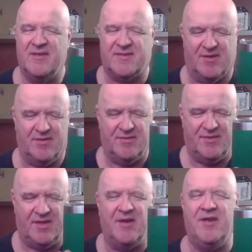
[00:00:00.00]
So
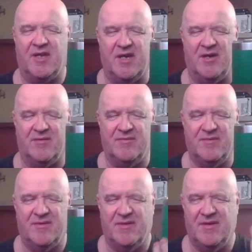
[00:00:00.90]
there you go.
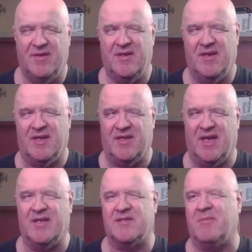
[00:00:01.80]
And
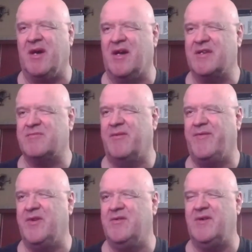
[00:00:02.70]
that is my honest
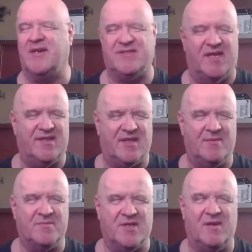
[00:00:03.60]
review. I say
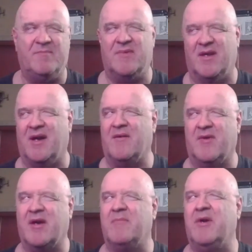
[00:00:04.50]
thumbs up. I
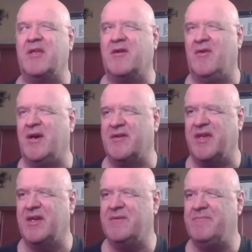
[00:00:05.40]
recommend, go out
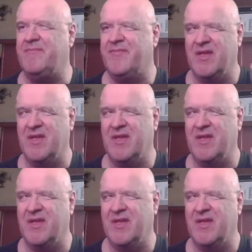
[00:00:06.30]
and get them.